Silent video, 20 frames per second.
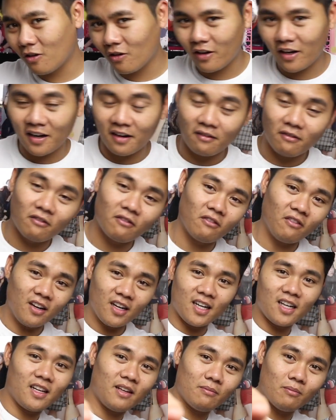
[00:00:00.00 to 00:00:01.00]
It
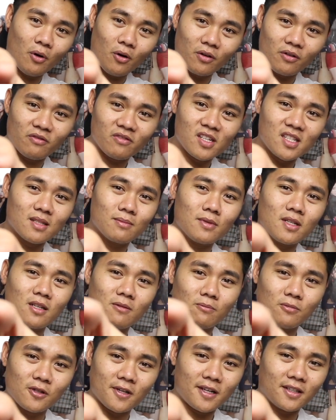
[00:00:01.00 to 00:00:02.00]
really motivates me to
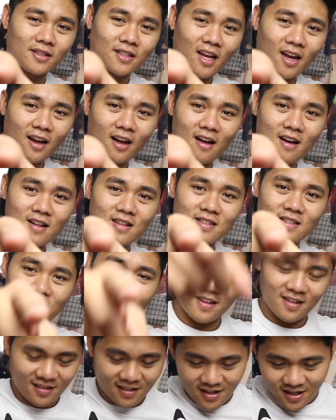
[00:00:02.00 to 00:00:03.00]
put out that content.